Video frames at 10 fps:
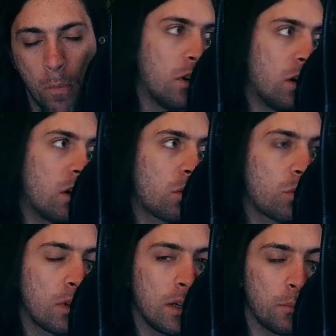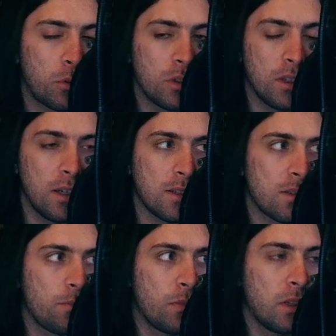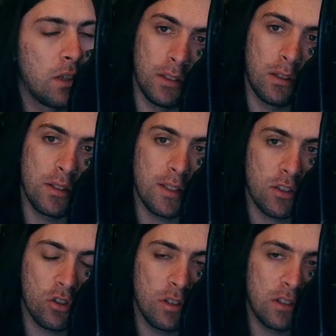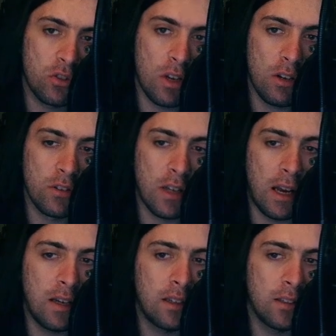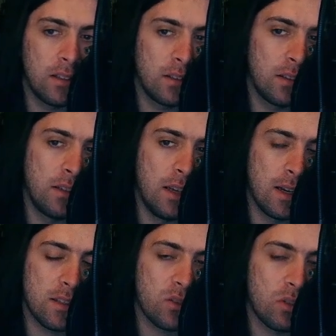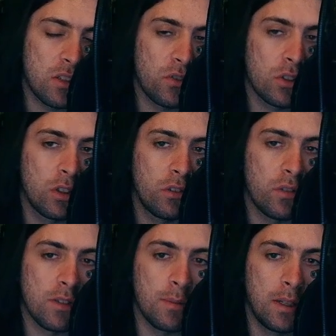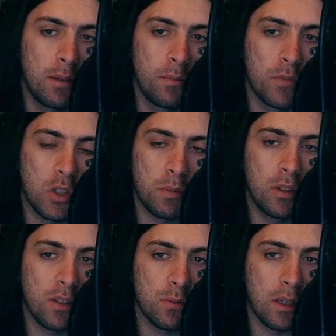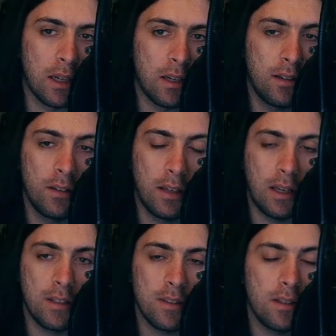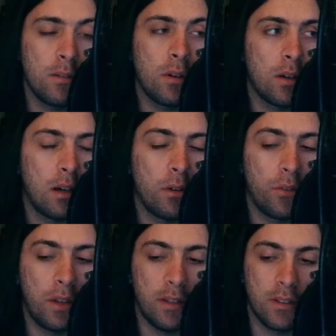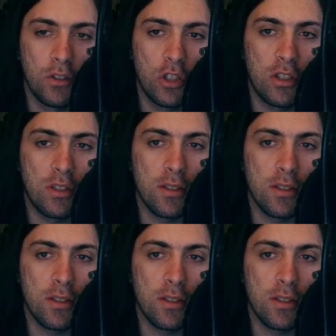Alright, pretty nice. Now let's actually try to dial in the last transfer curve as well, just because we can, and see how that changes the